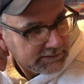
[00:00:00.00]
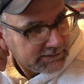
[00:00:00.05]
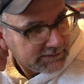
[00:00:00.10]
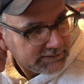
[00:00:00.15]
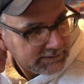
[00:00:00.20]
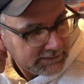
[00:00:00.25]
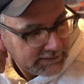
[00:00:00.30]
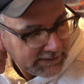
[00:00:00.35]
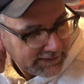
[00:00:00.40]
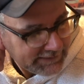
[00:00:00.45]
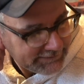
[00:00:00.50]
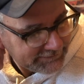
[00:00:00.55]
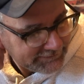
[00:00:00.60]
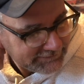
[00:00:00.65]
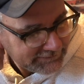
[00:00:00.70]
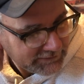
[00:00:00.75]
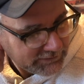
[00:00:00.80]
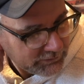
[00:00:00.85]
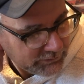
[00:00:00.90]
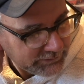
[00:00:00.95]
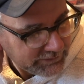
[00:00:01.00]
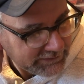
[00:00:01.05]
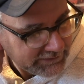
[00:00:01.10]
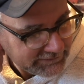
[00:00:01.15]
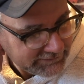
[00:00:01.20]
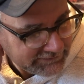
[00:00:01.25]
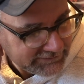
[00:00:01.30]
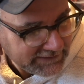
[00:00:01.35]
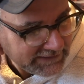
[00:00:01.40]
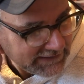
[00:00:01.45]
Yes, in
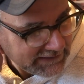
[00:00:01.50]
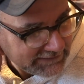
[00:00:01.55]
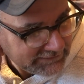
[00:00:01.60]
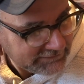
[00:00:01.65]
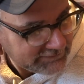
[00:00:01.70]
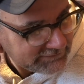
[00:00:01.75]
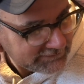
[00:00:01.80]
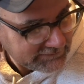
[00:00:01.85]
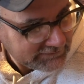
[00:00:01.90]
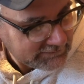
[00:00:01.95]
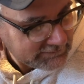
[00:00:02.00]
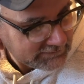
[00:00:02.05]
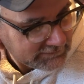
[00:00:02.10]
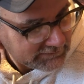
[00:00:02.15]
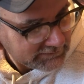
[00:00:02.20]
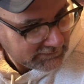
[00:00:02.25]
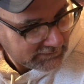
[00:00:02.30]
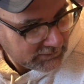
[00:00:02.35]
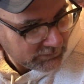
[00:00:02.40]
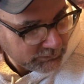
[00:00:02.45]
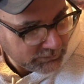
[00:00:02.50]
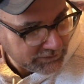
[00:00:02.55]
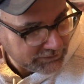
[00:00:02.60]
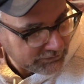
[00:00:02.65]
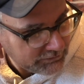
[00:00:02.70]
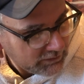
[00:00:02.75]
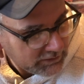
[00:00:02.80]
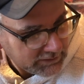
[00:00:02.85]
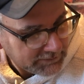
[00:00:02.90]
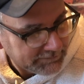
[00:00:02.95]
this case, we
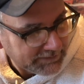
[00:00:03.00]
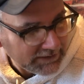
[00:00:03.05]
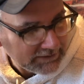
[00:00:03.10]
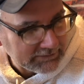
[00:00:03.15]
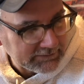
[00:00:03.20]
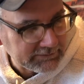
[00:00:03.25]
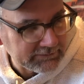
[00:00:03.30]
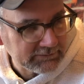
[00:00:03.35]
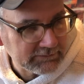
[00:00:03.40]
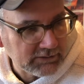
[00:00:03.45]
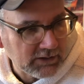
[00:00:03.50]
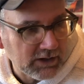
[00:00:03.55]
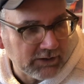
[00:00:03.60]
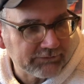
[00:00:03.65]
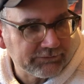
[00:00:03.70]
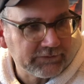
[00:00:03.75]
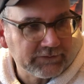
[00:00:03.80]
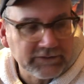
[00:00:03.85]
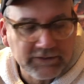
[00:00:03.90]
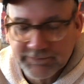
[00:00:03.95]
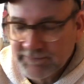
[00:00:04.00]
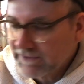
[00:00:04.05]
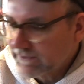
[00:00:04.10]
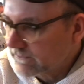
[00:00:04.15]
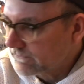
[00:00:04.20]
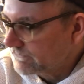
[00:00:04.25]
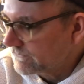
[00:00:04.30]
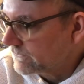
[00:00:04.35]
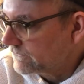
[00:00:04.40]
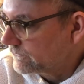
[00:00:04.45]
thought about offering them
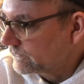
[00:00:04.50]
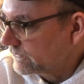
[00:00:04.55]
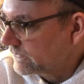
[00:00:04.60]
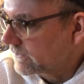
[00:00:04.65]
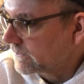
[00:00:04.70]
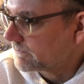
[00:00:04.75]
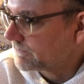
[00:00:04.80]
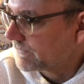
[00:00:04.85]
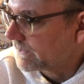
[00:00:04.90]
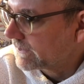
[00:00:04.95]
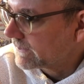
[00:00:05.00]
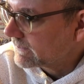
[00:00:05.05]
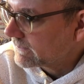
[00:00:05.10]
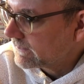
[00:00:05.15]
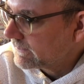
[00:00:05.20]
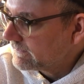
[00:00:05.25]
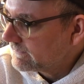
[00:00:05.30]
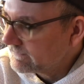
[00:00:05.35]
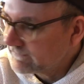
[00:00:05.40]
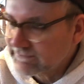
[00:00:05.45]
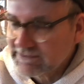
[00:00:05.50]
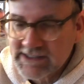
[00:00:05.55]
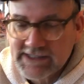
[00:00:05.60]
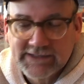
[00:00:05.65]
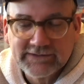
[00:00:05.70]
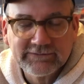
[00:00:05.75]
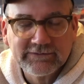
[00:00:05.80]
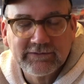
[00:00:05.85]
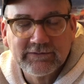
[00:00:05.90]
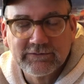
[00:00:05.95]
individually, but in this
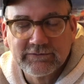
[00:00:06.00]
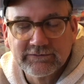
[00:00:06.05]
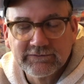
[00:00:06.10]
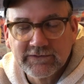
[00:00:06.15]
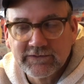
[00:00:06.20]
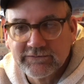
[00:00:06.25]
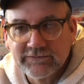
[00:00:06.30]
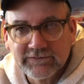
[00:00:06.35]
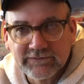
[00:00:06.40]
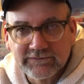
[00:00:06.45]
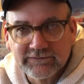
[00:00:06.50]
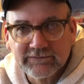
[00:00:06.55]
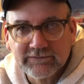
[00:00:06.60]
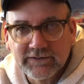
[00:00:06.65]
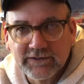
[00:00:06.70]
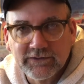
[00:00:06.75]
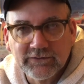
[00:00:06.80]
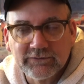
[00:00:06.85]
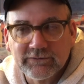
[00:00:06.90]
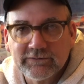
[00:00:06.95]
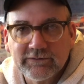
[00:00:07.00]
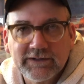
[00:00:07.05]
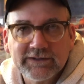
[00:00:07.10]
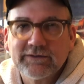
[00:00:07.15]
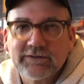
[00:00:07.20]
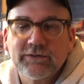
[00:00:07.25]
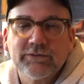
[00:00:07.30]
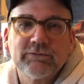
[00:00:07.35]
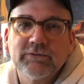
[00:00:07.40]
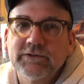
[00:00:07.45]
case, they're they're like
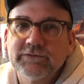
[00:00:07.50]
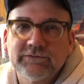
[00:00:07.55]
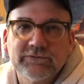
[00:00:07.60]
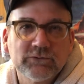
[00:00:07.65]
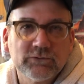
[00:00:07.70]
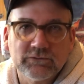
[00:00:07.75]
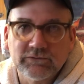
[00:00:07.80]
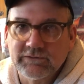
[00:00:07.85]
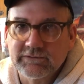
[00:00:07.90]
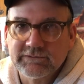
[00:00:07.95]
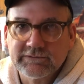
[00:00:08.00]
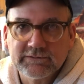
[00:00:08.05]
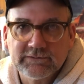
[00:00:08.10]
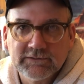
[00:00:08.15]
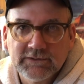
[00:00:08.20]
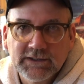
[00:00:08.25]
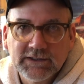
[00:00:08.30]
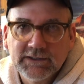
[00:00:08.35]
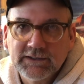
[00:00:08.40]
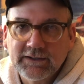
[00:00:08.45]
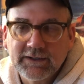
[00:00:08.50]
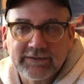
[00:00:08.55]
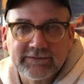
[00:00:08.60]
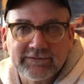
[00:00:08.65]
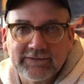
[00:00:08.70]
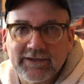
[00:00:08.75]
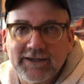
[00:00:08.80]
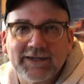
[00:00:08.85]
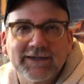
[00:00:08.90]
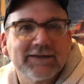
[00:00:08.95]
the Three Stooges.
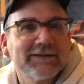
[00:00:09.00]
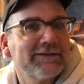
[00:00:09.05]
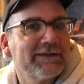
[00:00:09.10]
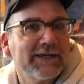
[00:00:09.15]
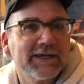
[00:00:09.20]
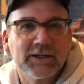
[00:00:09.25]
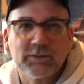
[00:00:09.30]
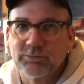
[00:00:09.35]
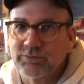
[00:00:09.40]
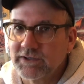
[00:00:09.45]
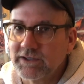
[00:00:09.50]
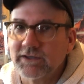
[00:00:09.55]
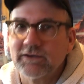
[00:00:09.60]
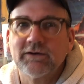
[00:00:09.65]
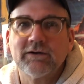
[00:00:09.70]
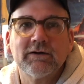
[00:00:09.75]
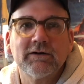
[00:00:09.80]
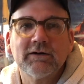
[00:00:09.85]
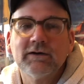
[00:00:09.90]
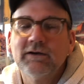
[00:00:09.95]
It's like they appear